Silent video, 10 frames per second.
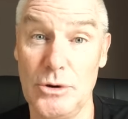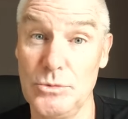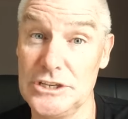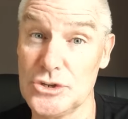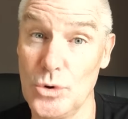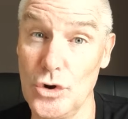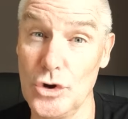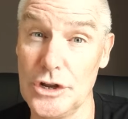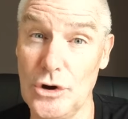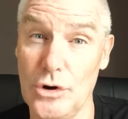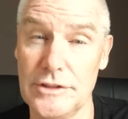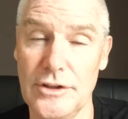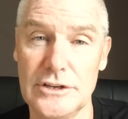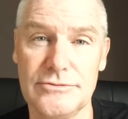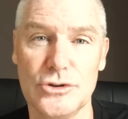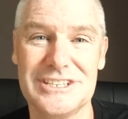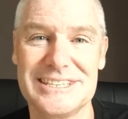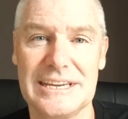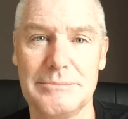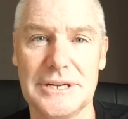But we saw early on in those first
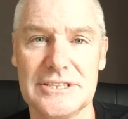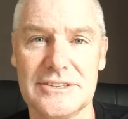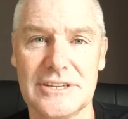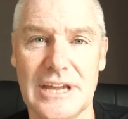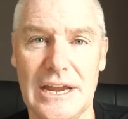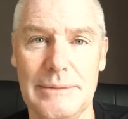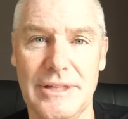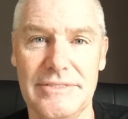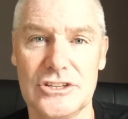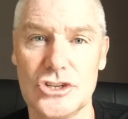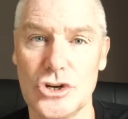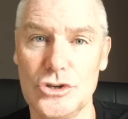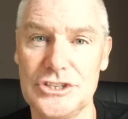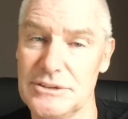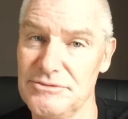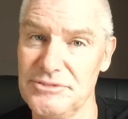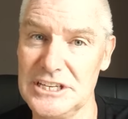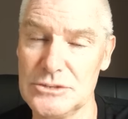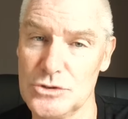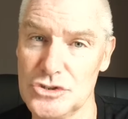10 minutes of the game that the Toulouse
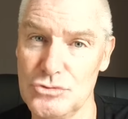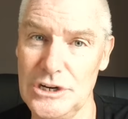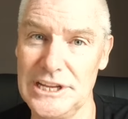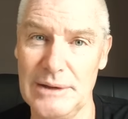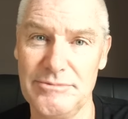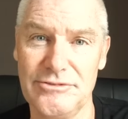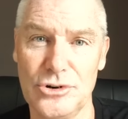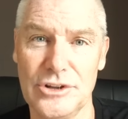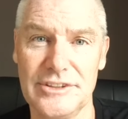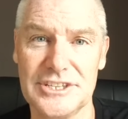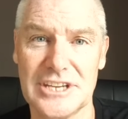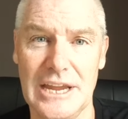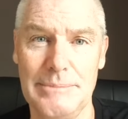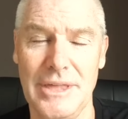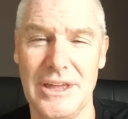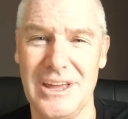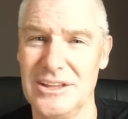defence was really up for it in this game.